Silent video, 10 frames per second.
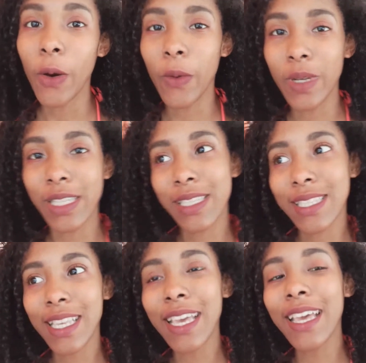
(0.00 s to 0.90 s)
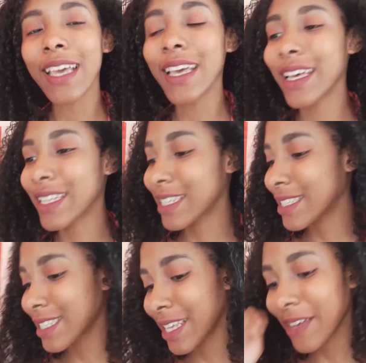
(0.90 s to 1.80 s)
we'll see. Let's
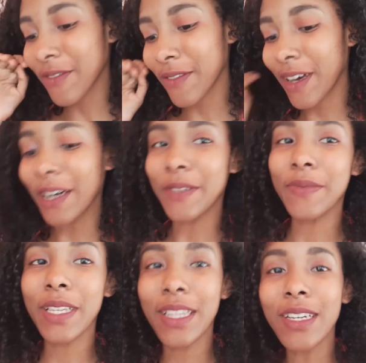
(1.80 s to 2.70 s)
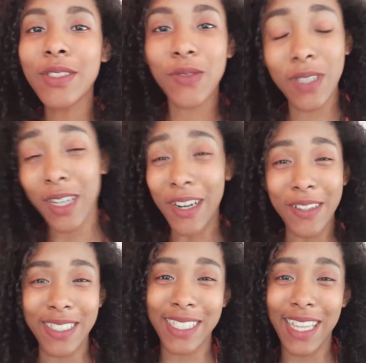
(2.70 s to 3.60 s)
see if it does work
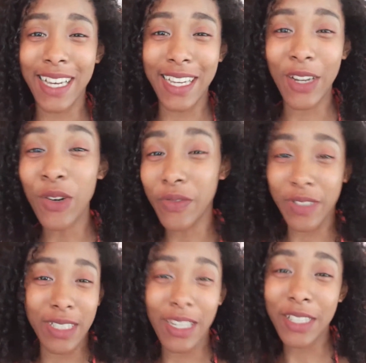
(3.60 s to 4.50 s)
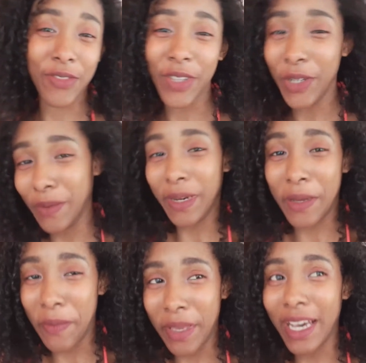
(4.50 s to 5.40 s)
out. And hopefully this video
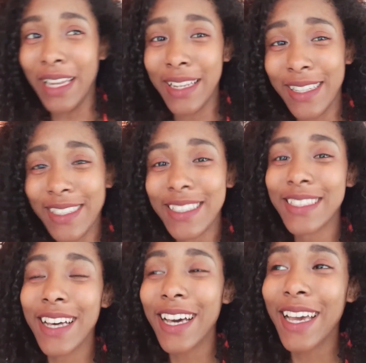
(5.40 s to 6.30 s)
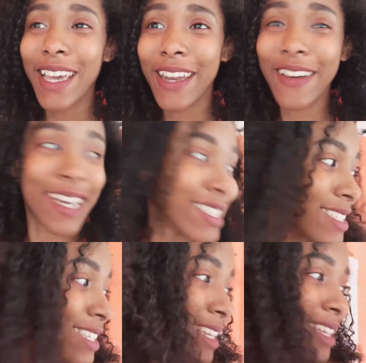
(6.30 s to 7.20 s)
might be a little, you know,
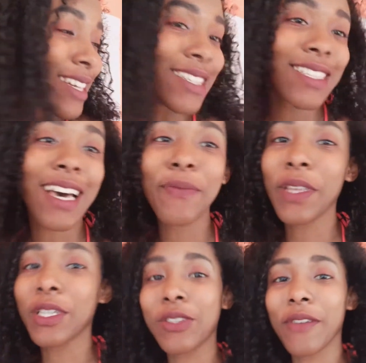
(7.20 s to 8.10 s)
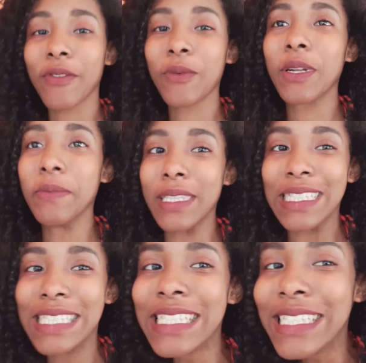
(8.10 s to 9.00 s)
entertaining, because I'm not sure if it will be.